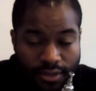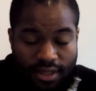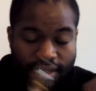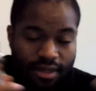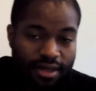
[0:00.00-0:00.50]

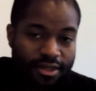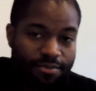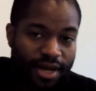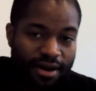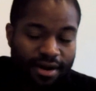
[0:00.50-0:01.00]
So the
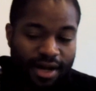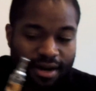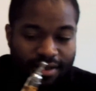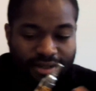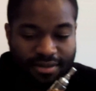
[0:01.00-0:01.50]
Aspire
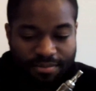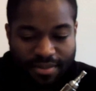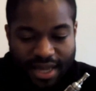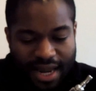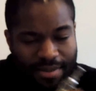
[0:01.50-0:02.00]
Nautilus
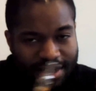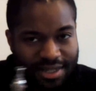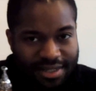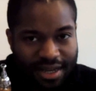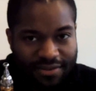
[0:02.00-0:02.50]
kind of makes
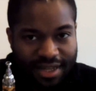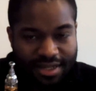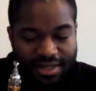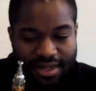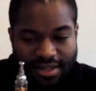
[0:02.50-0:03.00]
itself
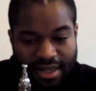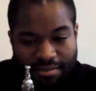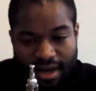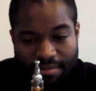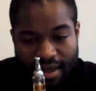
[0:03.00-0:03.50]
easy to
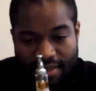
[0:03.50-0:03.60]
sum up.